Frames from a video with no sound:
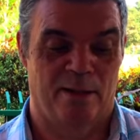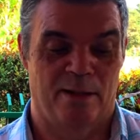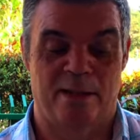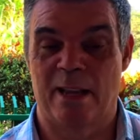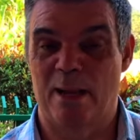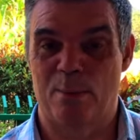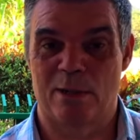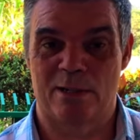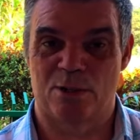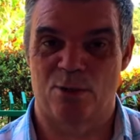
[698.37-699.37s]
The
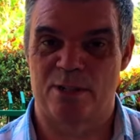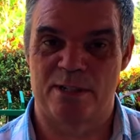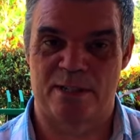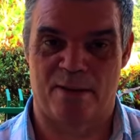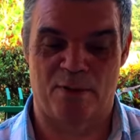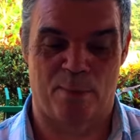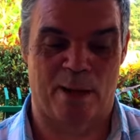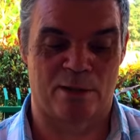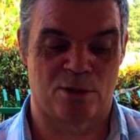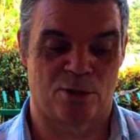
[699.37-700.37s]
cables, 170
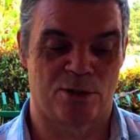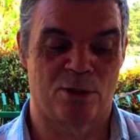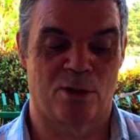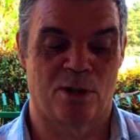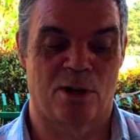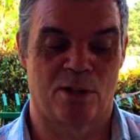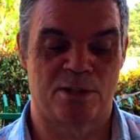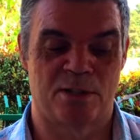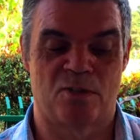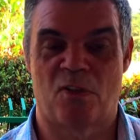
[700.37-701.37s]
baht. So the total
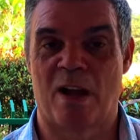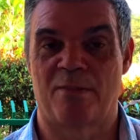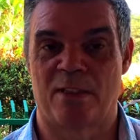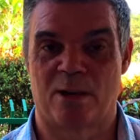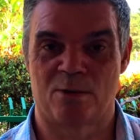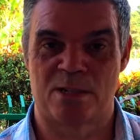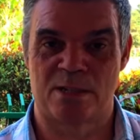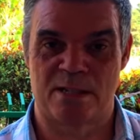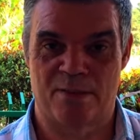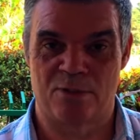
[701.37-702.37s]
cost is
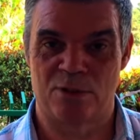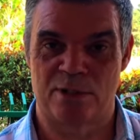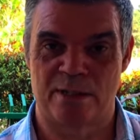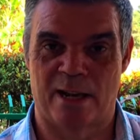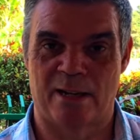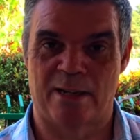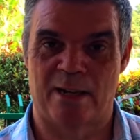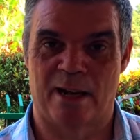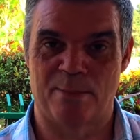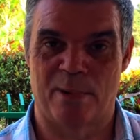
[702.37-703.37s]

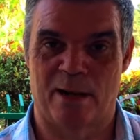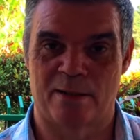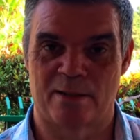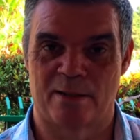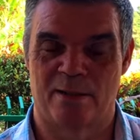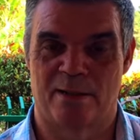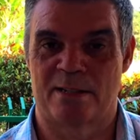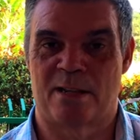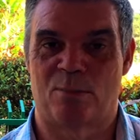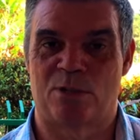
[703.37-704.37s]
5,799 baht.
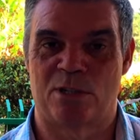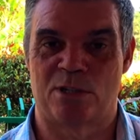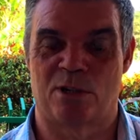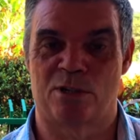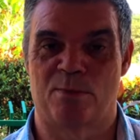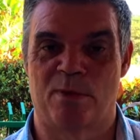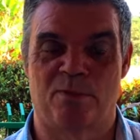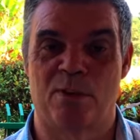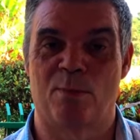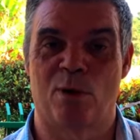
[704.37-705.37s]
That's how much it's cost me
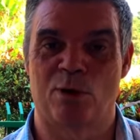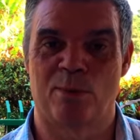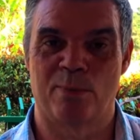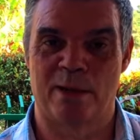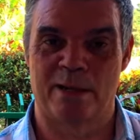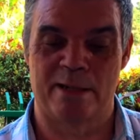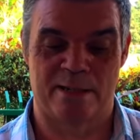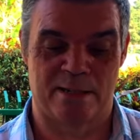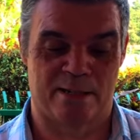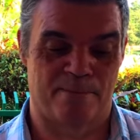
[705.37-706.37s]
for the plug and play
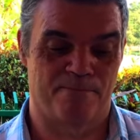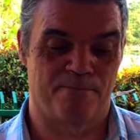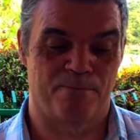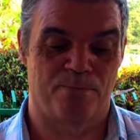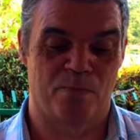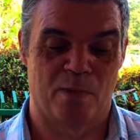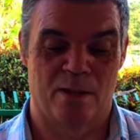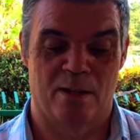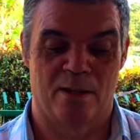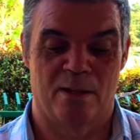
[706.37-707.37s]
system.
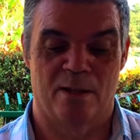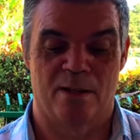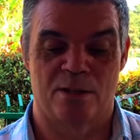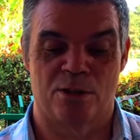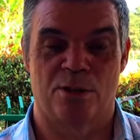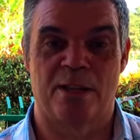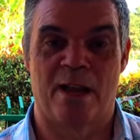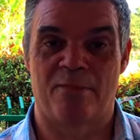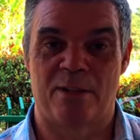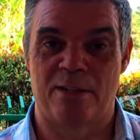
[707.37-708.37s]
So the
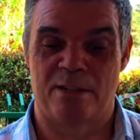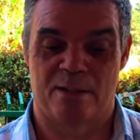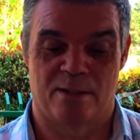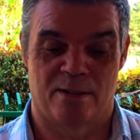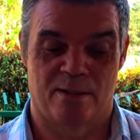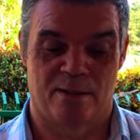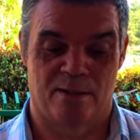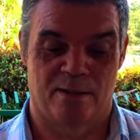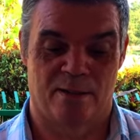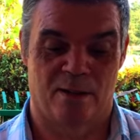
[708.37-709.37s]
average
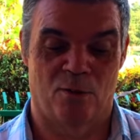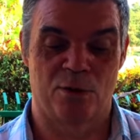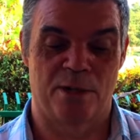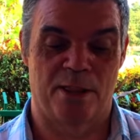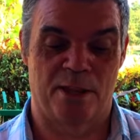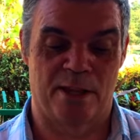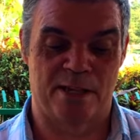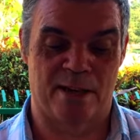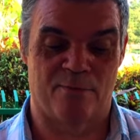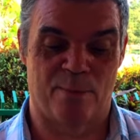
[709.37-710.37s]
of
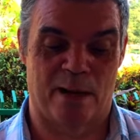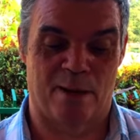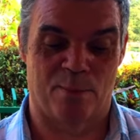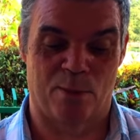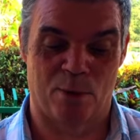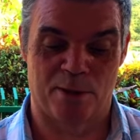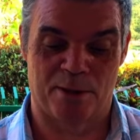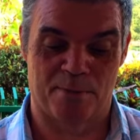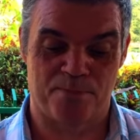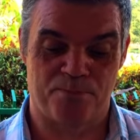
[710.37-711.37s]
137 baht per month